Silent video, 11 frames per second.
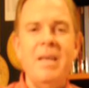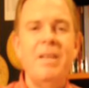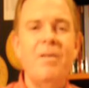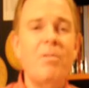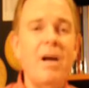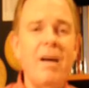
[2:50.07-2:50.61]

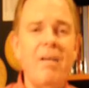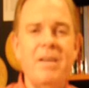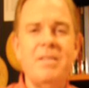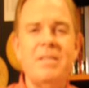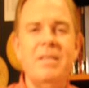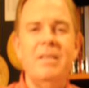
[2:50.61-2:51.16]
The
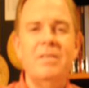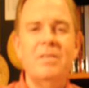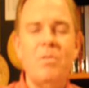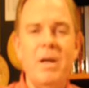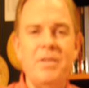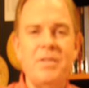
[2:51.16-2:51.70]
rarest
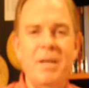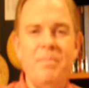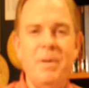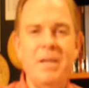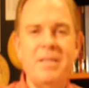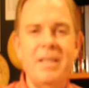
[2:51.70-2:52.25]
20-cent
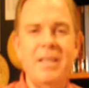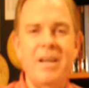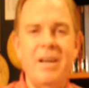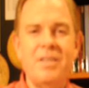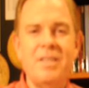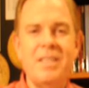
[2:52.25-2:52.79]
piece in the
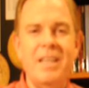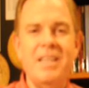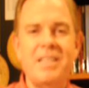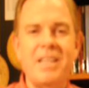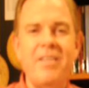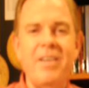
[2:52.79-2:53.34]
Carson City
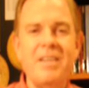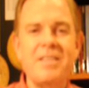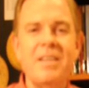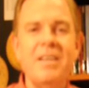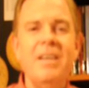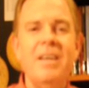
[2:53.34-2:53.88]

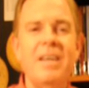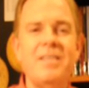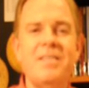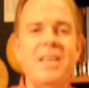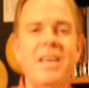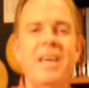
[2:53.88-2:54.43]
series
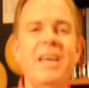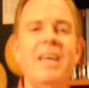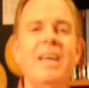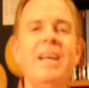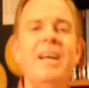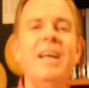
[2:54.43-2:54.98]
is the
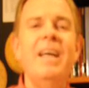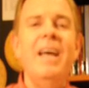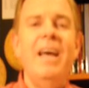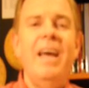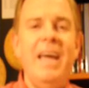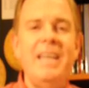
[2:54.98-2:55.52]

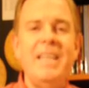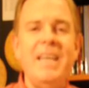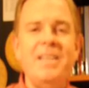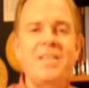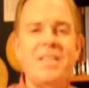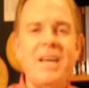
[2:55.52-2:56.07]

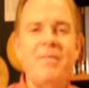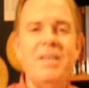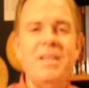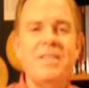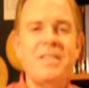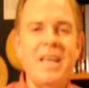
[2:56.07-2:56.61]

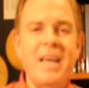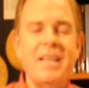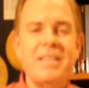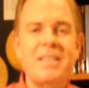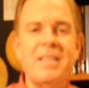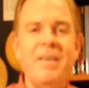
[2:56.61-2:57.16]

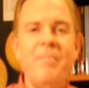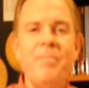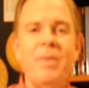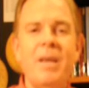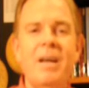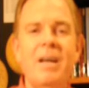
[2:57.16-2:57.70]
1876,
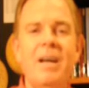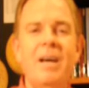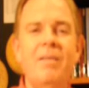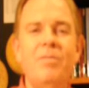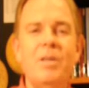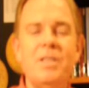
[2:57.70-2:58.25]

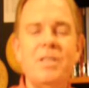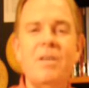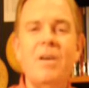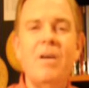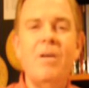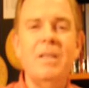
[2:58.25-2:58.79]
of which
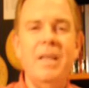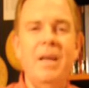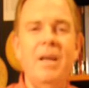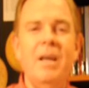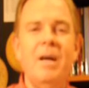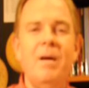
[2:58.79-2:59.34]
there are
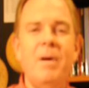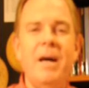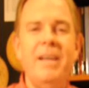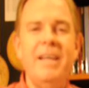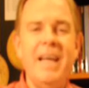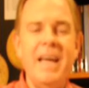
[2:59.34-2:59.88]
only
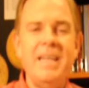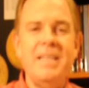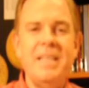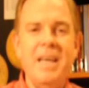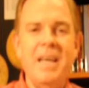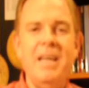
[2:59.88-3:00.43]
about
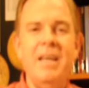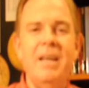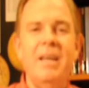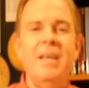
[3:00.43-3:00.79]
19